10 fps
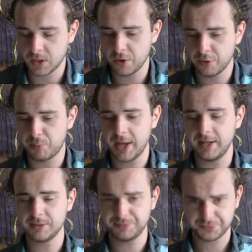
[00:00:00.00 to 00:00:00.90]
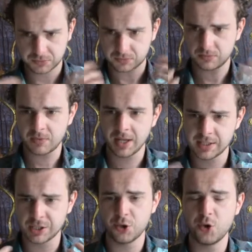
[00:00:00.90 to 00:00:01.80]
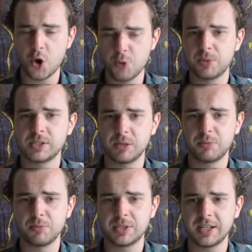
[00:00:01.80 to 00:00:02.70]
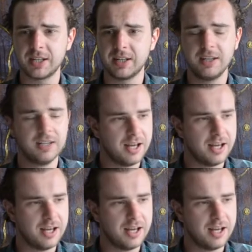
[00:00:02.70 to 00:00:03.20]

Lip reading: On the palate, as it opens up in particular,